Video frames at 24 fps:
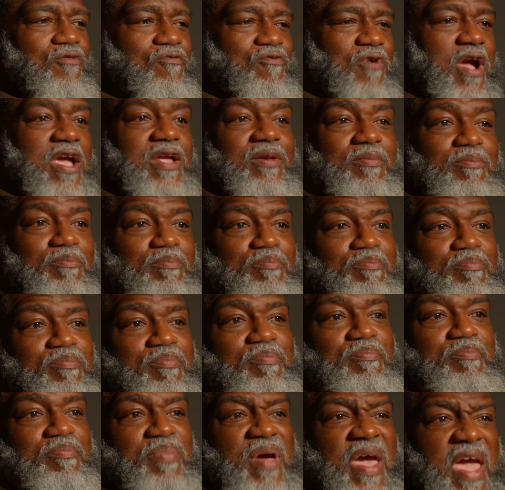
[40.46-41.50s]
right
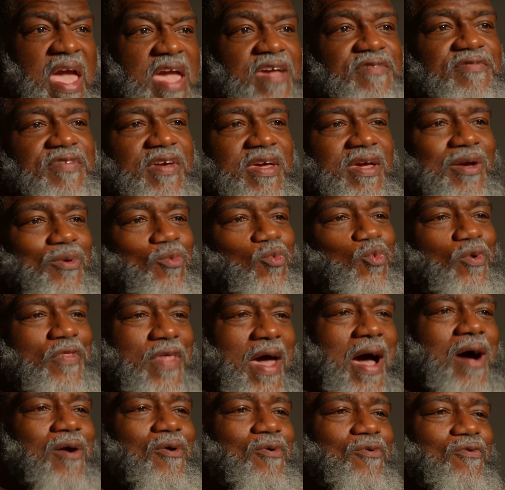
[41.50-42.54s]
behaving
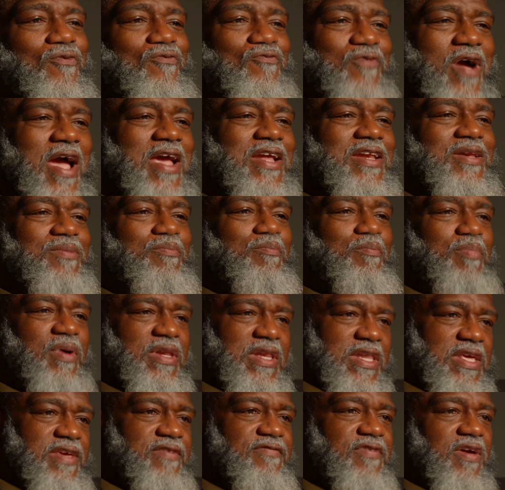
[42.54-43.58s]
without right
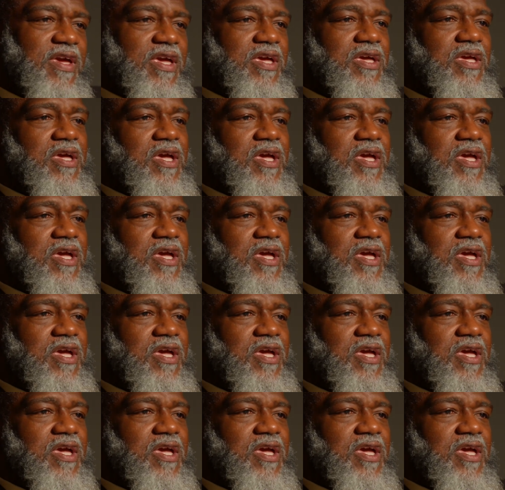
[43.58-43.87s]
believing.